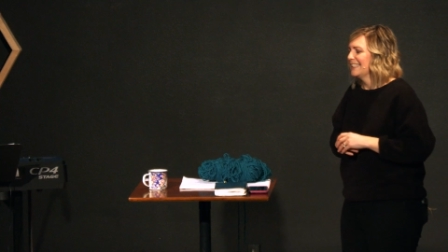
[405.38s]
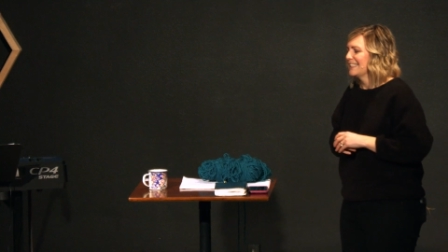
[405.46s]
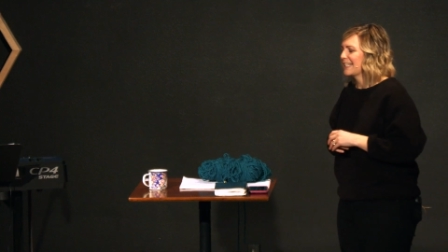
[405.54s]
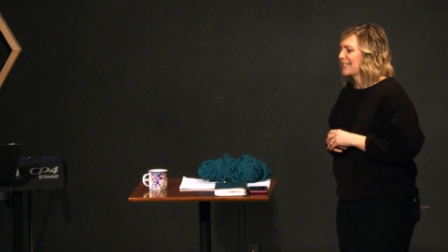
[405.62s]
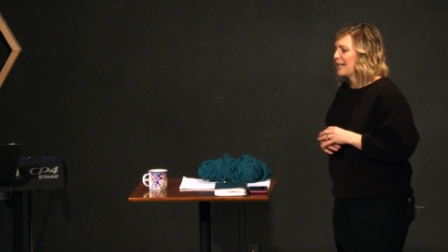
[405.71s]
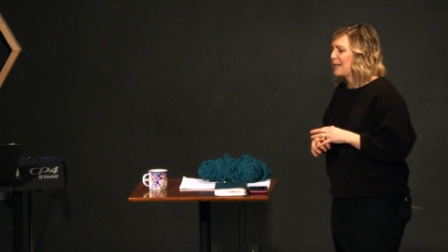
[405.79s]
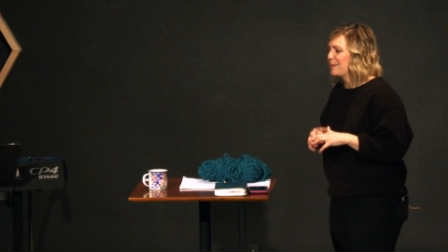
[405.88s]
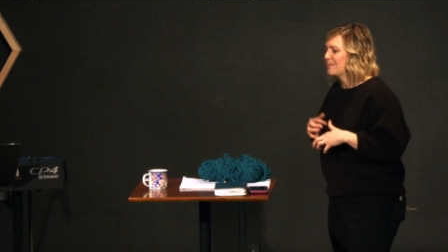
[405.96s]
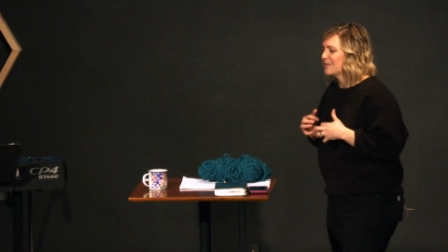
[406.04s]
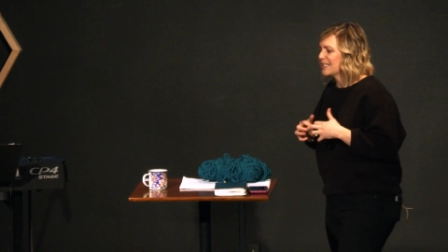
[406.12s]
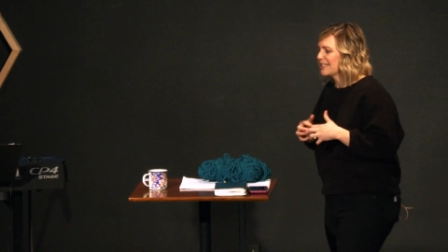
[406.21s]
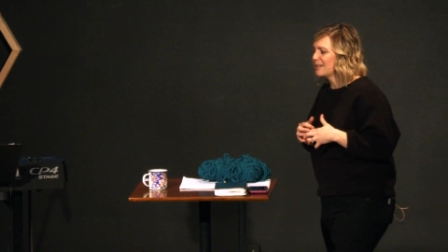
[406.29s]
to come
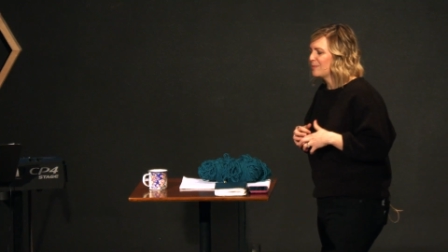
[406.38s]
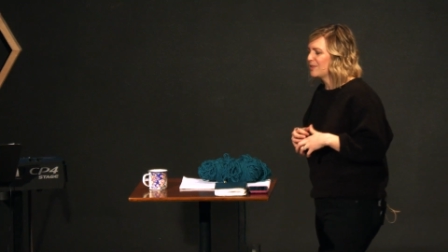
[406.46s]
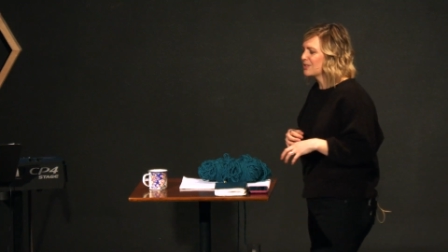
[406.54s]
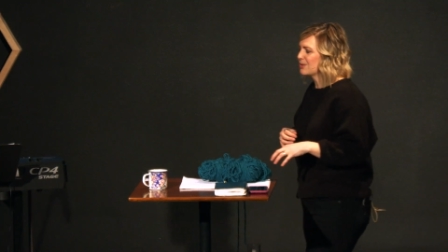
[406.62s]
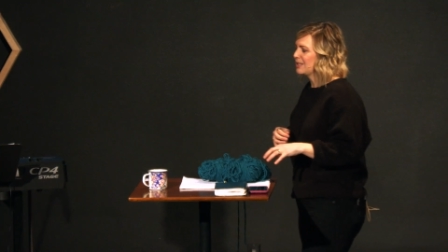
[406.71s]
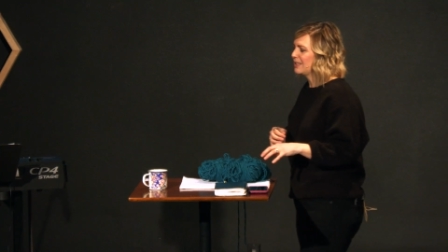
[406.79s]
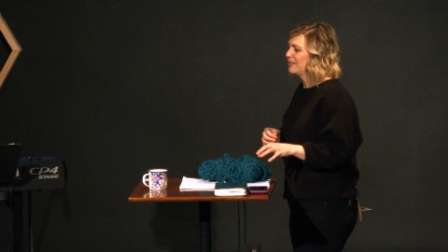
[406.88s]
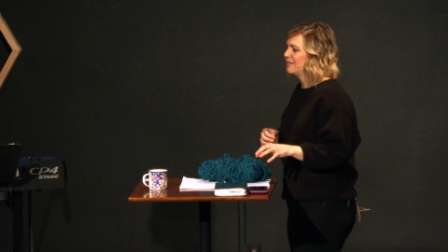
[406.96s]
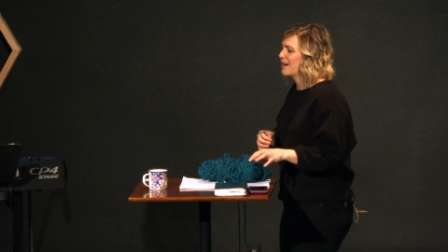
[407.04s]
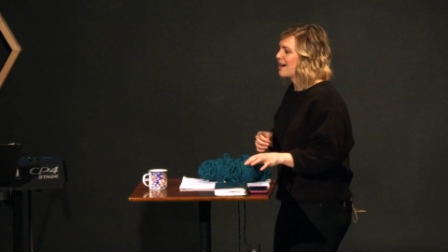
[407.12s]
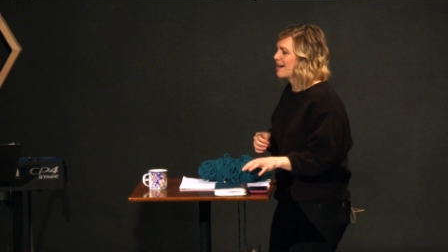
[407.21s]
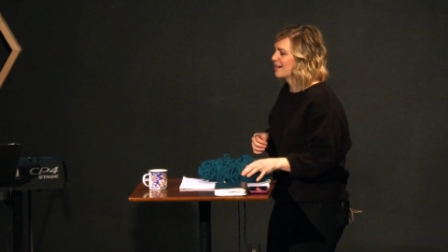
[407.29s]
till up the soil of
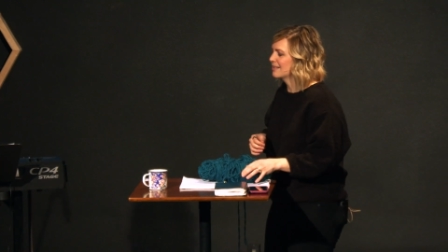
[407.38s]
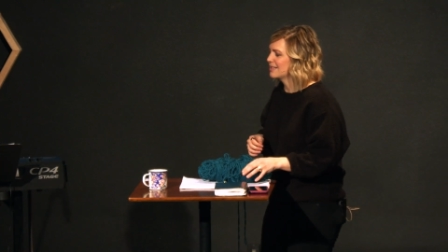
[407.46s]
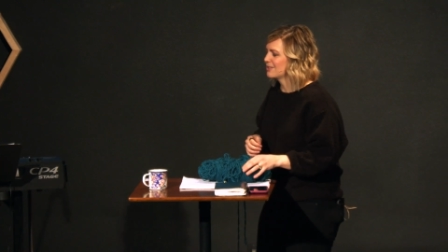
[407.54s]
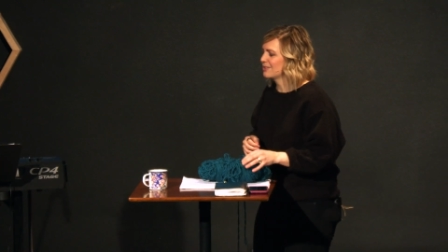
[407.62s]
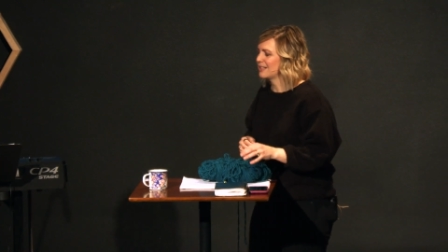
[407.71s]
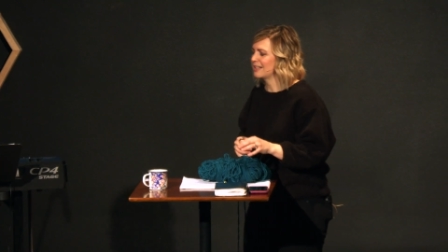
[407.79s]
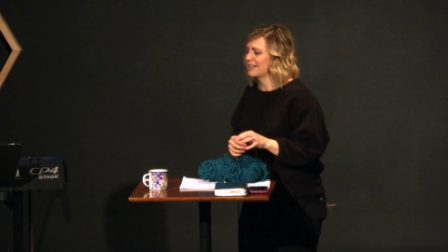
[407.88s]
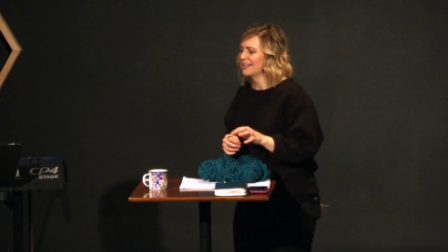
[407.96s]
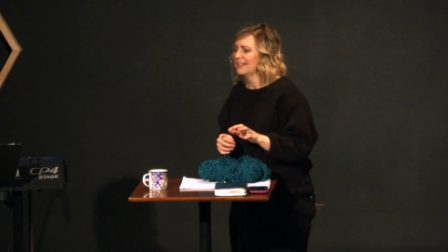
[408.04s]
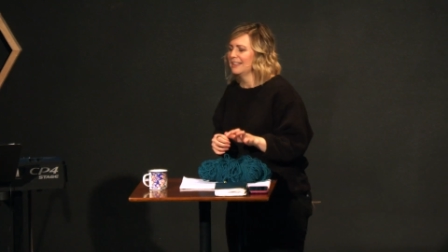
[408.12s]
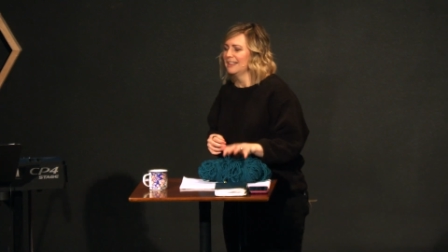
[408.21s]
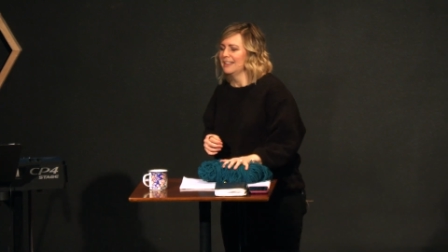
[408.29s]
our hearts, Lord.
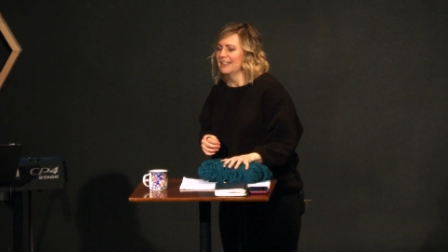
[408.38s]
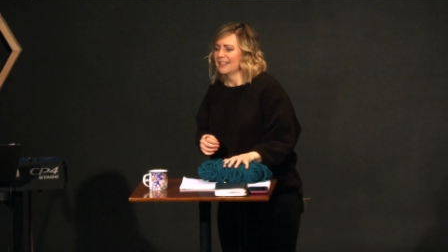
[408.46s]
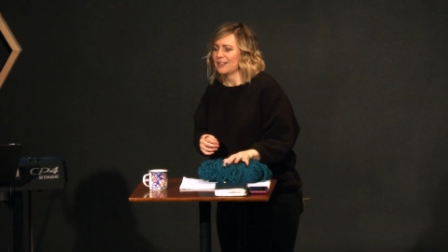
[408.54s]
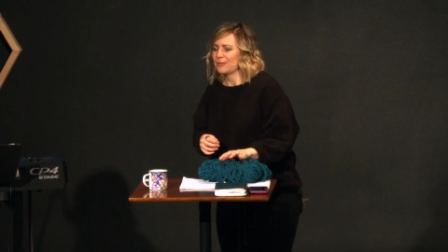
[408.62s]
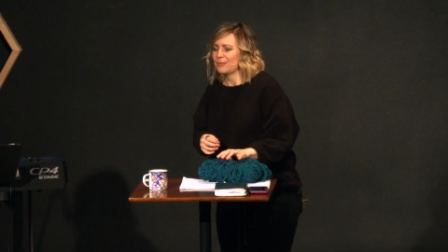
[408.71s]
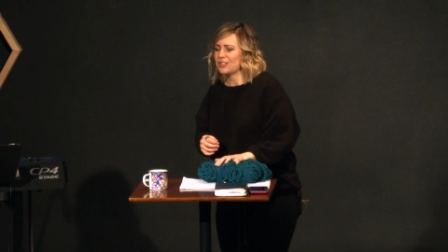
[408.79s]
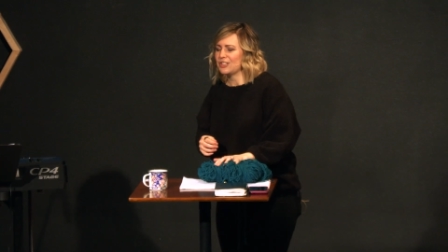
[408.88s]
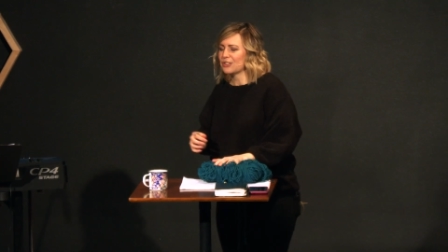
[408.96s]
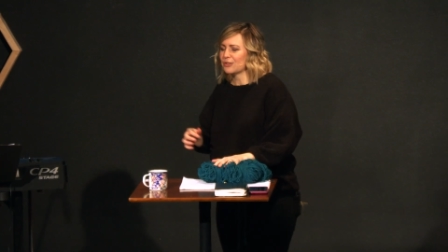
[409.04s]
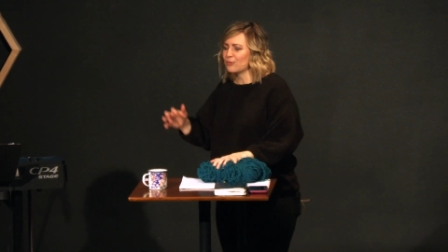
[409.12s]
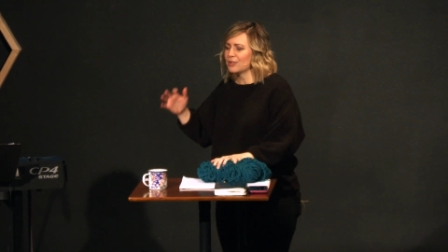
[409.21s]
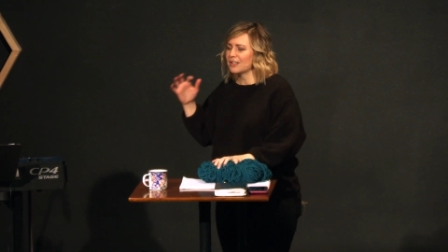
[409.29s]
Would
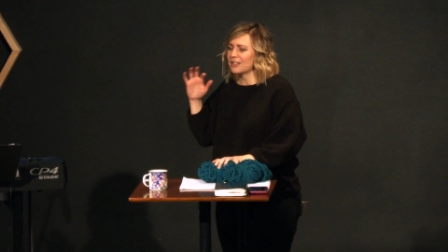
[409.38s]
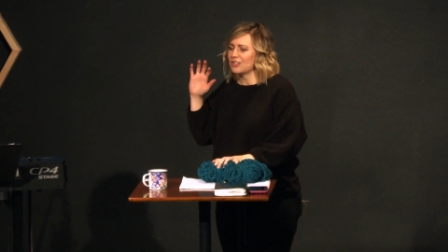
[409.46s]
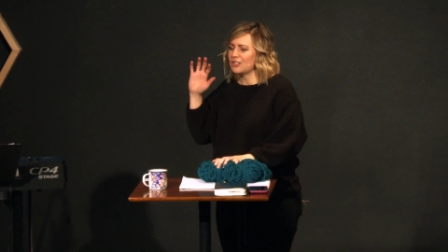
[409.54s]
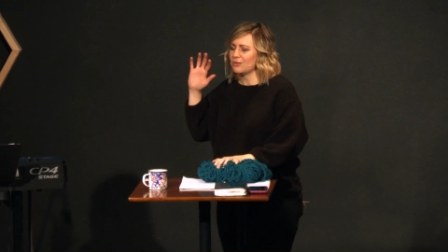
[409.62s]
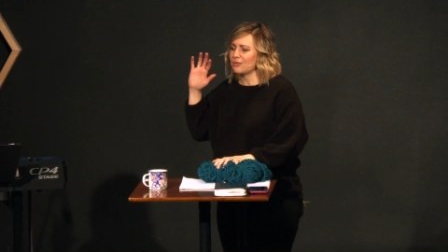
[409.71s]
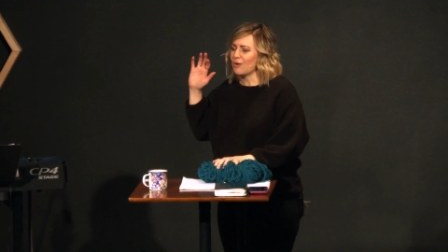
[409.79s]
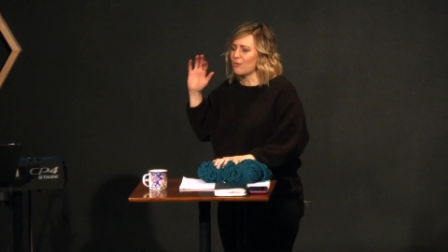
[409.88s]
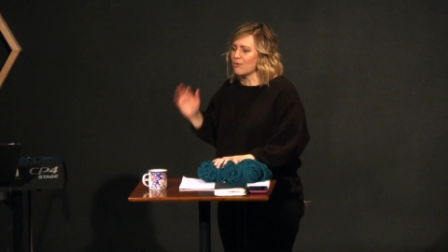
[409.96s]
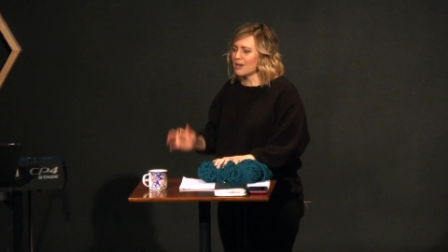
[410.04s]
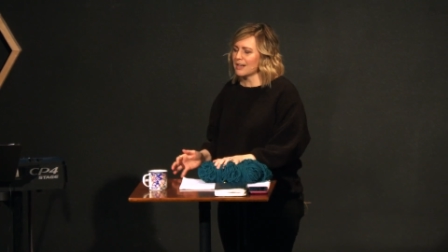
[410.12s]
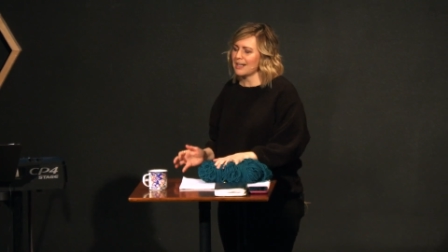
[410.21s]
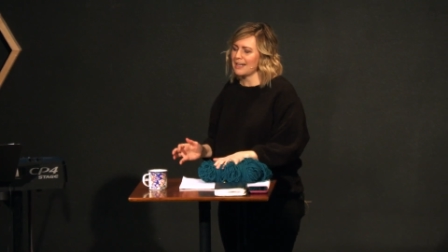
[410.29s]
your word do a
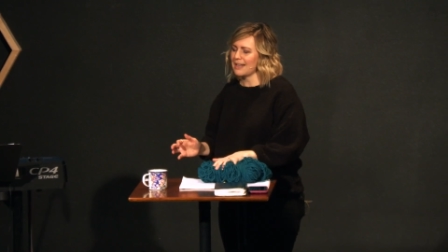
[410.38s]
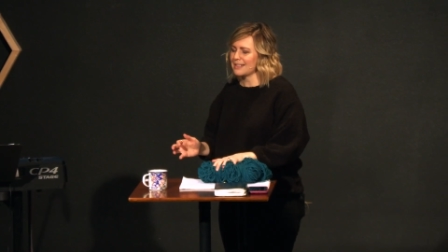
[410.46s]
work in